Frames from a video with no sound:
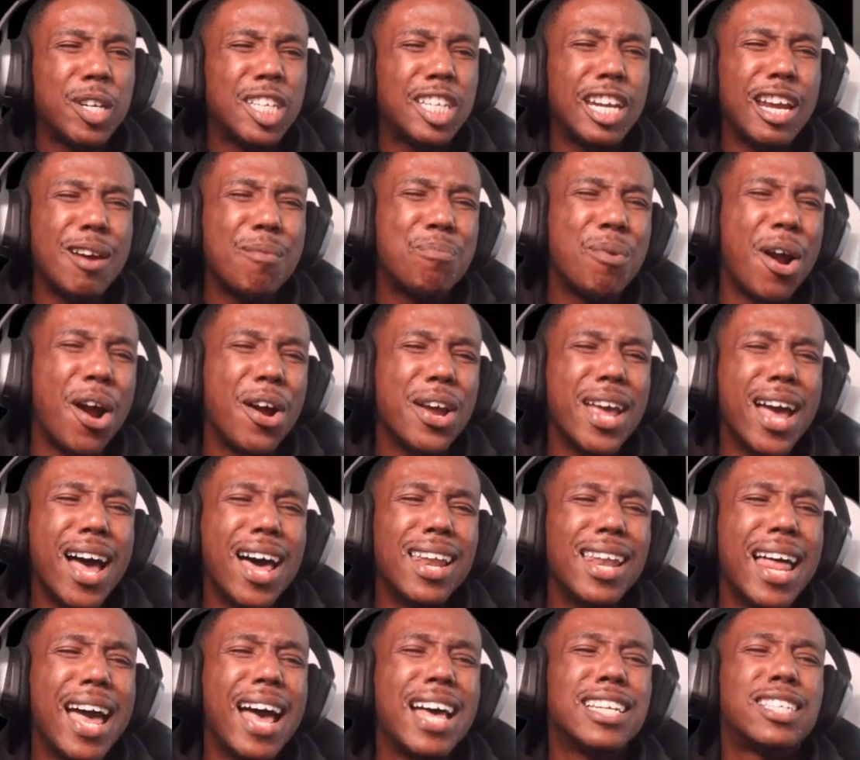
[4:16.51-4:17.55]
shit, bro.
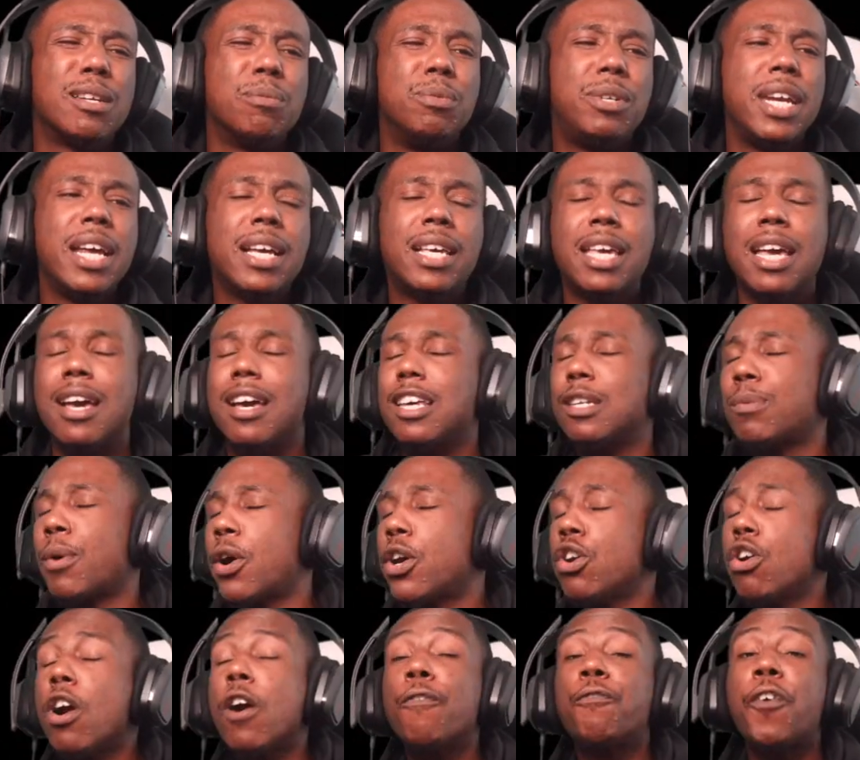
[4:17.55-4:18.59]
Y'all ass some dickheads, bro.
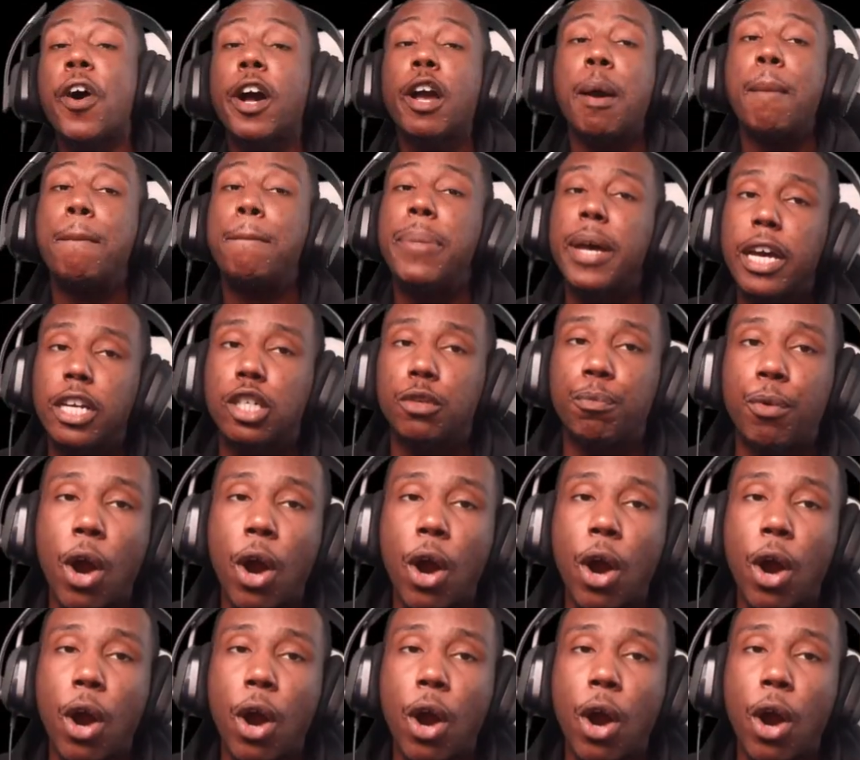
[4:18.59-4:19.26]
You're a